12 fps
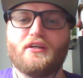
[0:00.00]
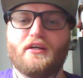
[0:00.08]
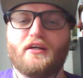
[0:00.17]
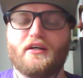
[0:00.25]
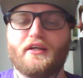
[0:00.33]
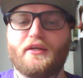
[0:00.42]

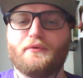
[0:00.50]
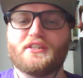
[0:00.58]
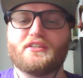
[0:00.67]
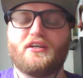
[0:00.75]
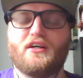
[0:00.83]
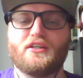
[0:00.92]
He was
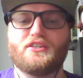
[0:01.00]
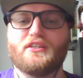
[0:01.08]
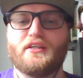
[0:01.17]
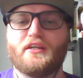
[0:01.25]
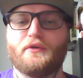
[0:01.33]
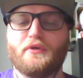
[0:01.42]
in
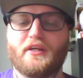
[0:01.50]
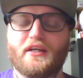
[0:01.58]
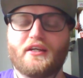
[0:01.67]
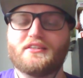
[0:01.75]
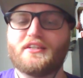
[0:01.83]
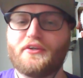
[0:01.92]
talks. He
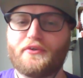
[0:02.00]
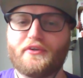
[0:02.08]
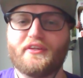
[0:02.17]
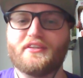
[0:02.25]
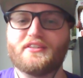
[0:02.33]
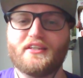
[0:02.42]
had
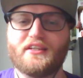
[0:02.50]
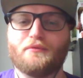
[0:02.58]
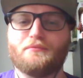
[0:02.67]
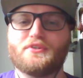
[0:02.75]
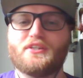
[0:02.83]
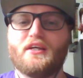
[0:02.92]
tiered the
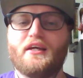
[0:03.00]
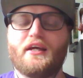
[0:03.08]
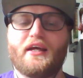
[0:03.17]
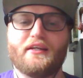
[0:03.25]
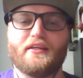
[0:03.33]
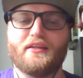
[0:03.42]
teams,
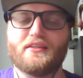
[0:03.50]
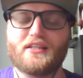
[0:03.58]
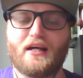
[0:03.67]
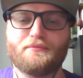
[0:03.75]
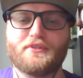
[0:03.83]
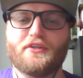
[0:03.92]
and then the
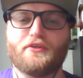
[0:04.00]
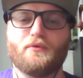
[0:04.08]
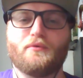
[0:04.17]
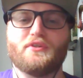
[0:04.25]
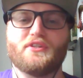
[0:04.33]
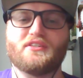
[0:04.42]
top
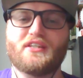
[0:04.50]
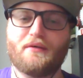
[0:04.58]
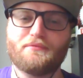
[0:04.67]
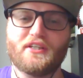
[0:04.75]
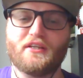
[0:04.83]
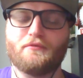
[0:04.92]

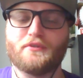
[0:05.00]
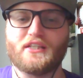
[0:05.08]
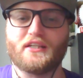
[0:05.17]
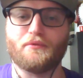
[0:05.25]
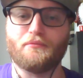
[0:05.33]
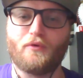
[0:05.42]
team was
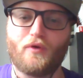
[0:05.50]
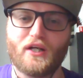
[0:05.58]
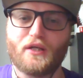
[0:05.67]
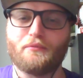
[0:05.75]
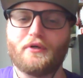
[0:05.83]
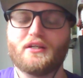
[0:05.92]
like the
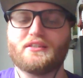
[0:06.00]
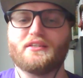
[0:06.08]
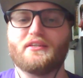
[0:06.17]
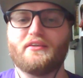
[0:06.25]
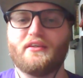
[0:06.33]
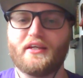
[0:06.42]
Milwaukee Bucks,
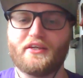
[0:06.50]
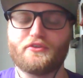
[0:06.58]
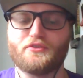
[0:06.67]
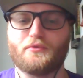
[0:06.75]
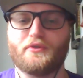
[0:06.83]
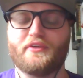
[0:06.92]
and then the
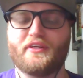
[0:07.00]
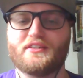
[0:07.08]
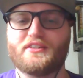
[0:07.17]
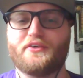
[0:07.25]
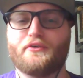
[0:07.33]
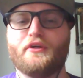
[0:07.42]
Lakers were in
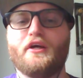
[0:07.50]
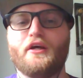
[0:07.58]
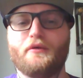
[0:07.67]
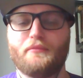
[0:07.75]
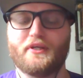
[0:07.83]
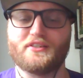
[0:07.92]
that tier,
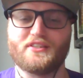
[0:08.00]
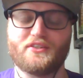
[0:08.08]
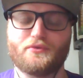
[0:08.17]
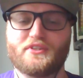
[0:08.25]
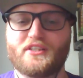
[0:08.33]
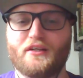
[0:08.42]
because
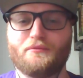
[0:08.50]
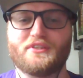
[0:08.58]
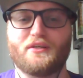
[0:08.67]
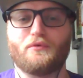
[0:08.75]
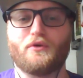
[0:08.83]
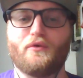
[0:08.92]
these were
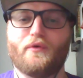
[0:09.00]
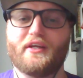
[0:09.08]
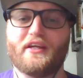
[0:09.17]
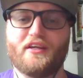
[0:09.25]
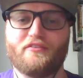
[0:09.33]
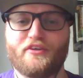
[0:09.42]
teams that were
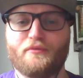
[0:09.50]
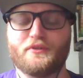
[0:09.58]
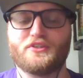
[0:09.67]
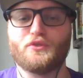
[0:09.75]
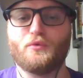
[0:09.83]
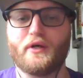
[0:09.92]
going to give him
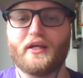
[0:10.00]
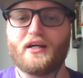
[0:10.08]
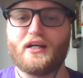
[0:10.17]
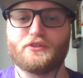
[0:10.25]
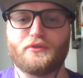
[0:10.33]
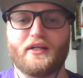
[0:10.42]
a two-way
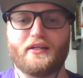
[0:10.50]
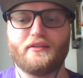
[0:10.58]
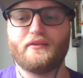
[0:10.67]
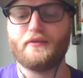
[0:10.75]
contract.